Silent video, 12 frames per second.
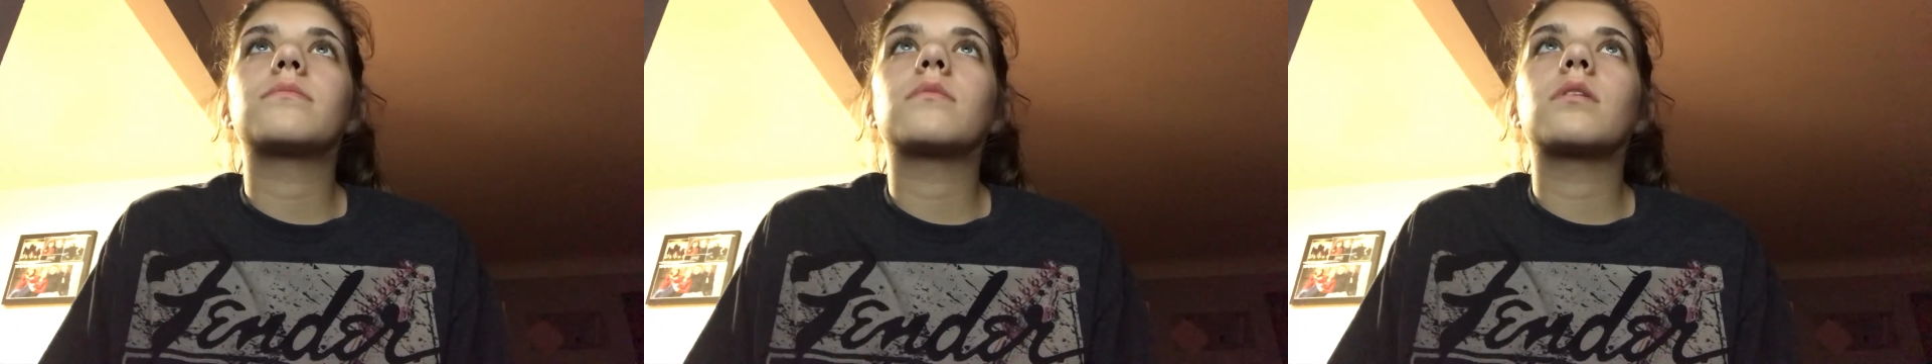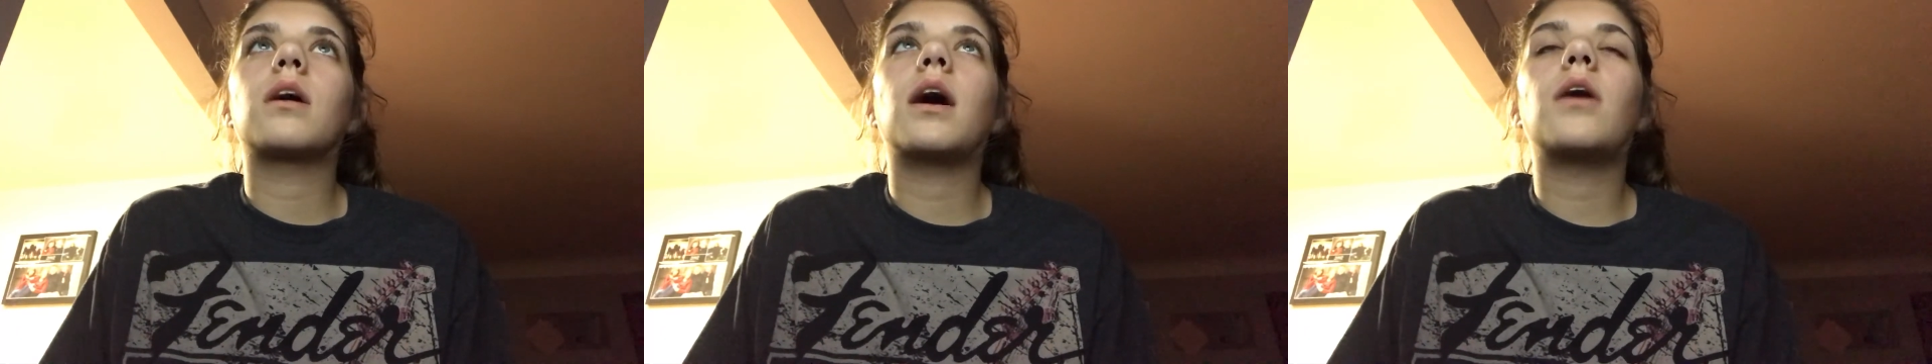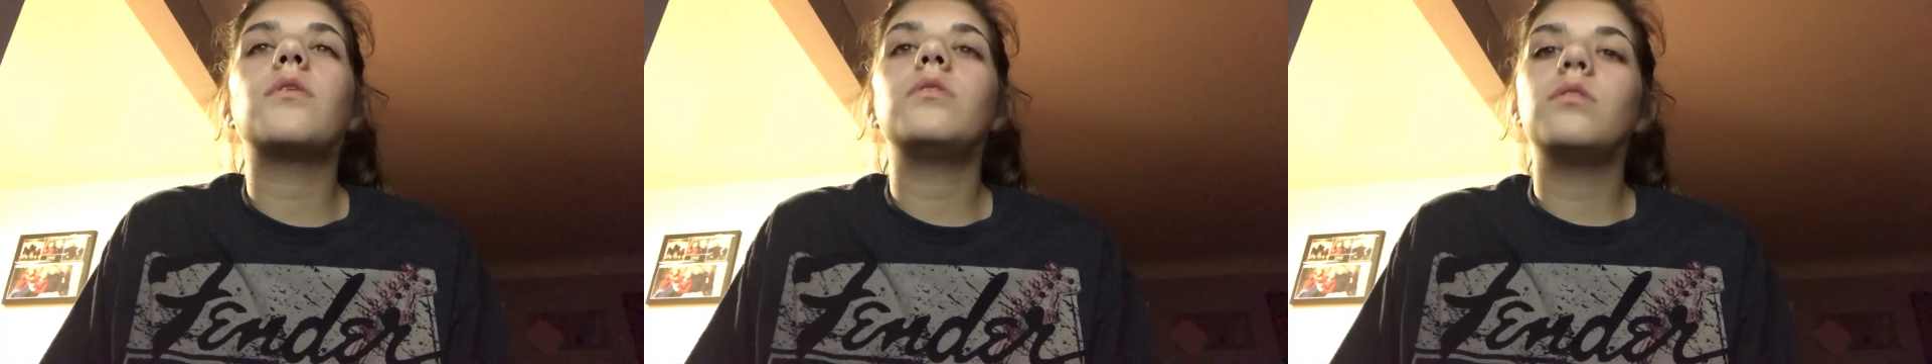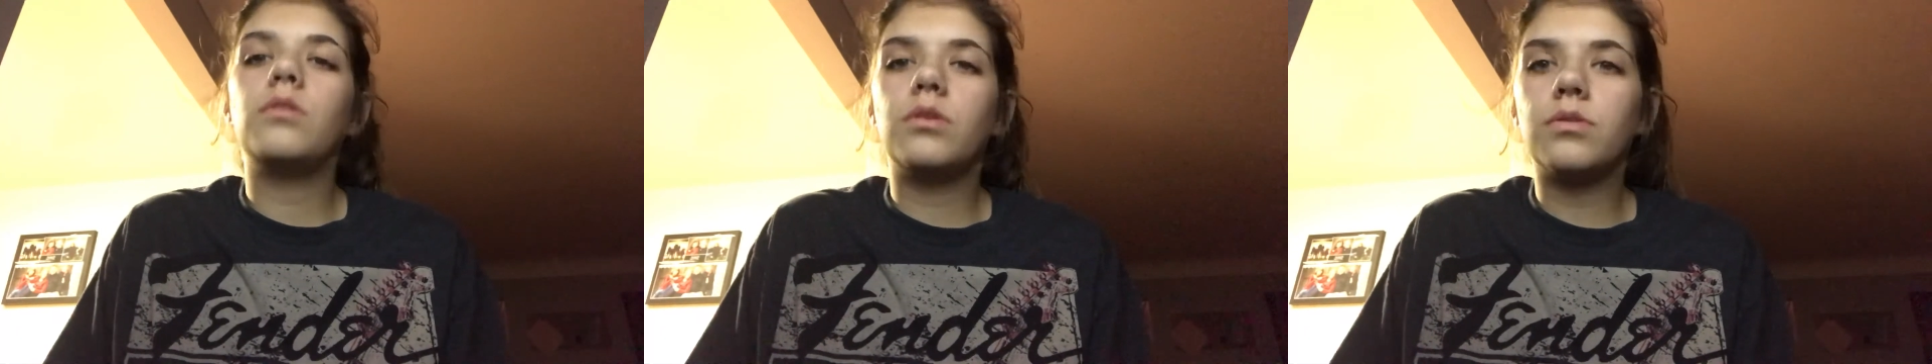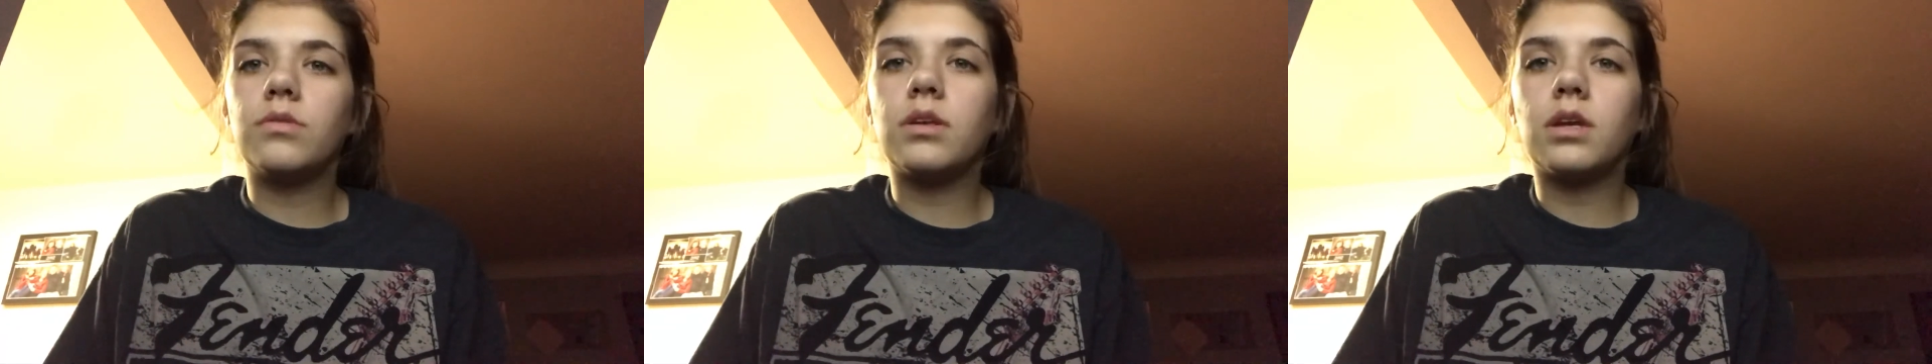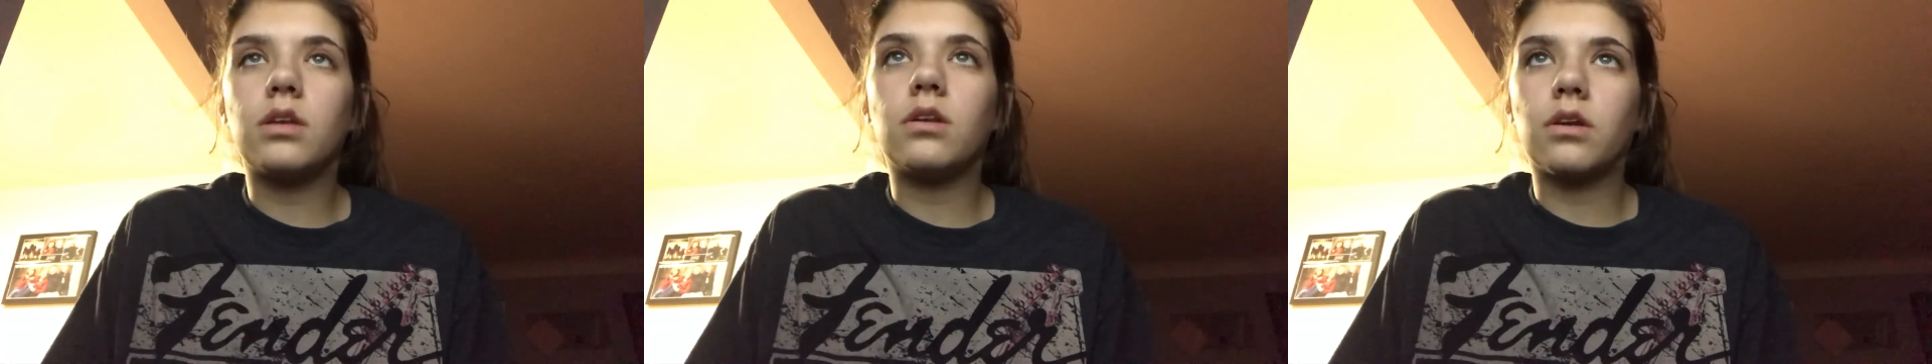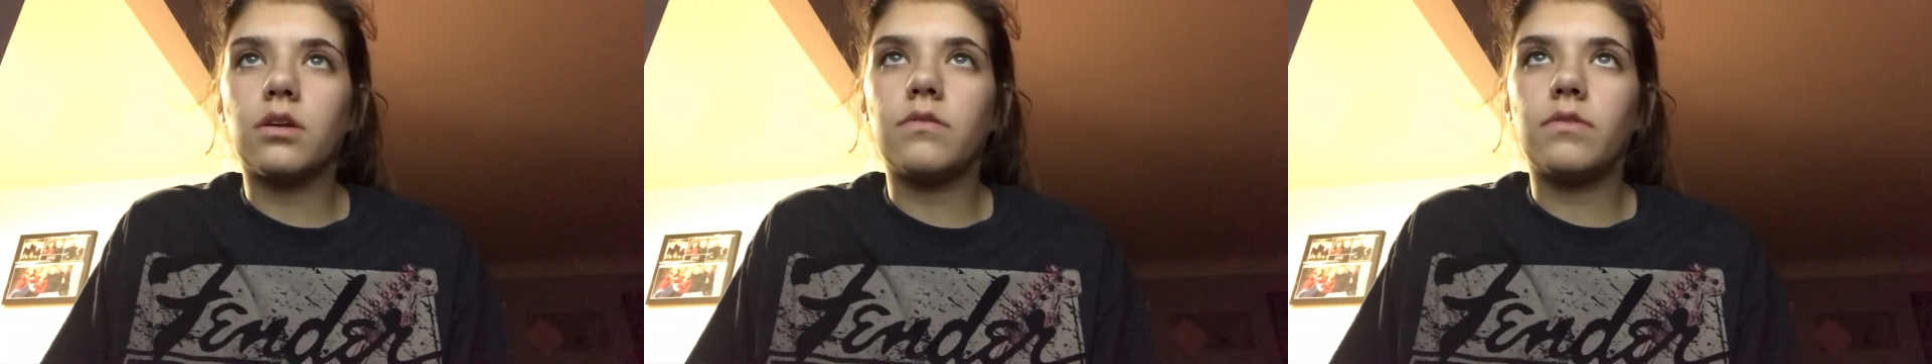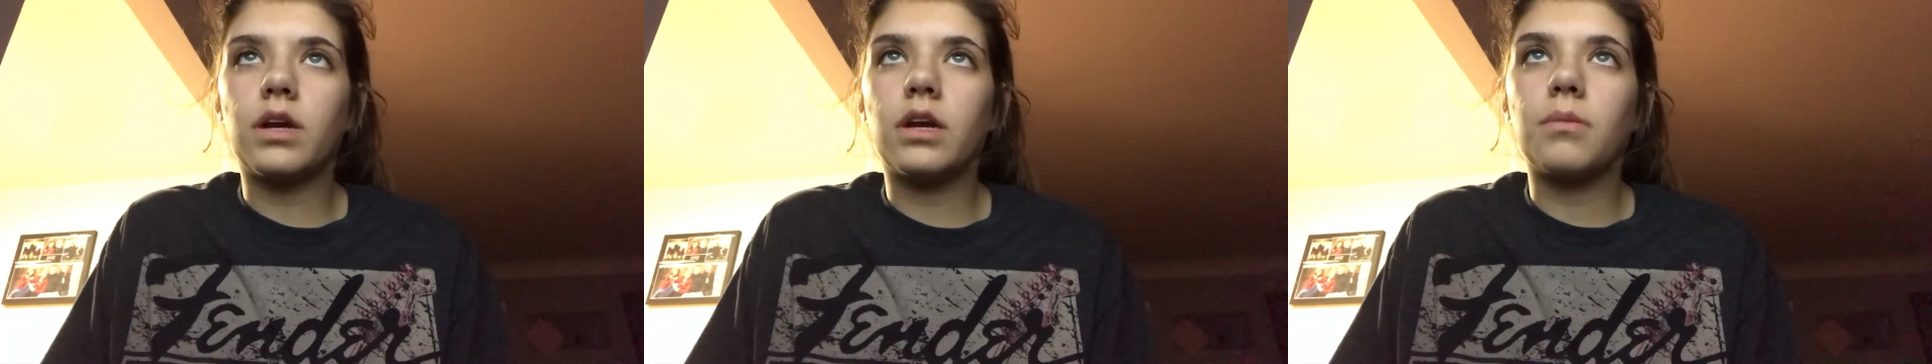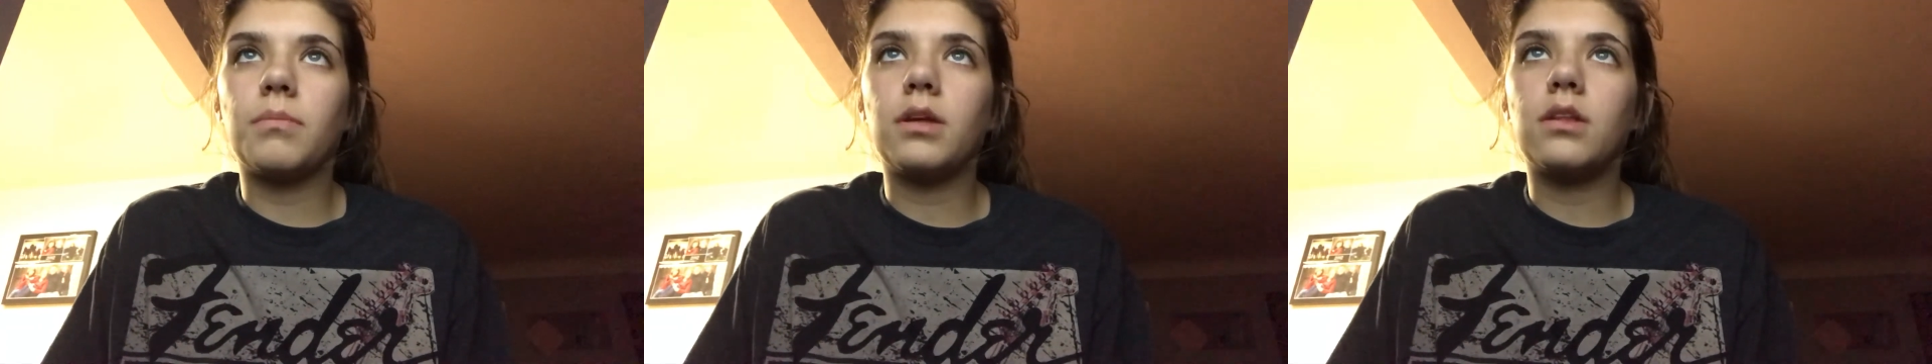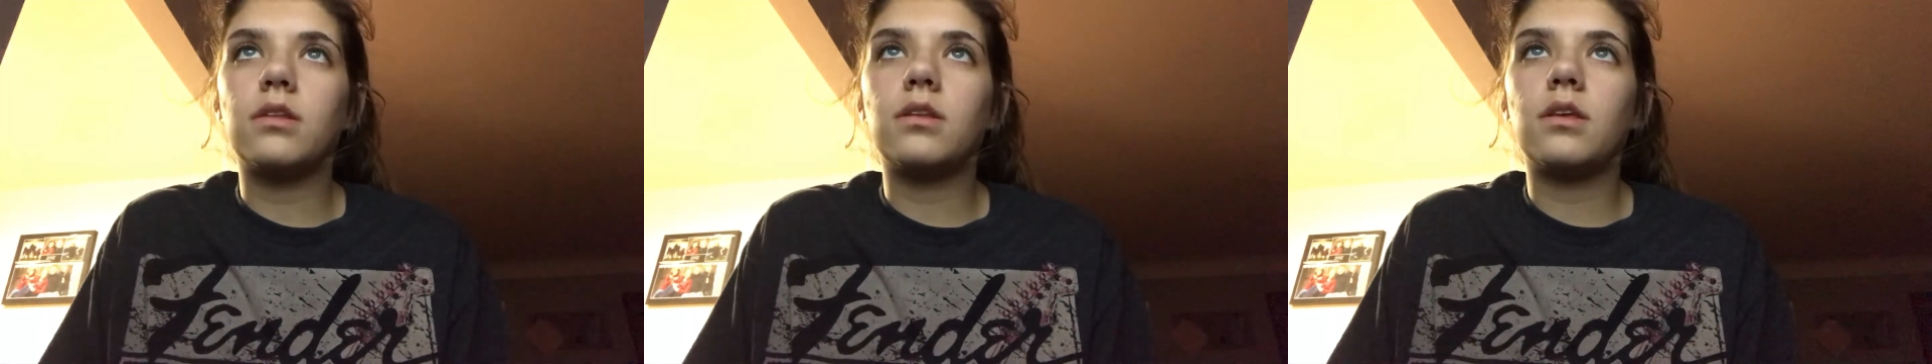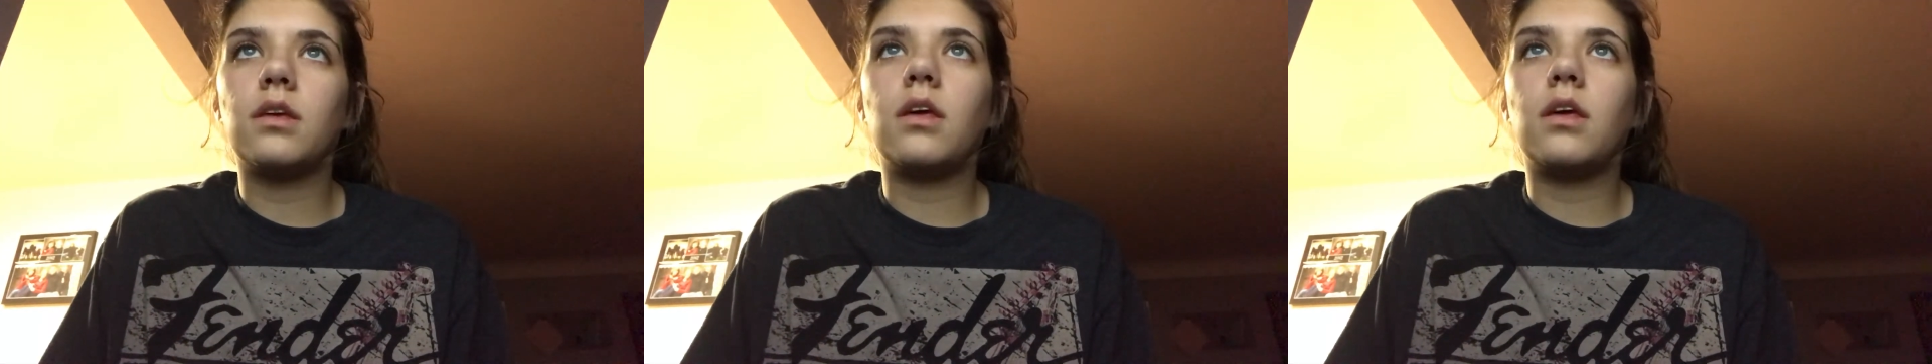how you use it in your environment,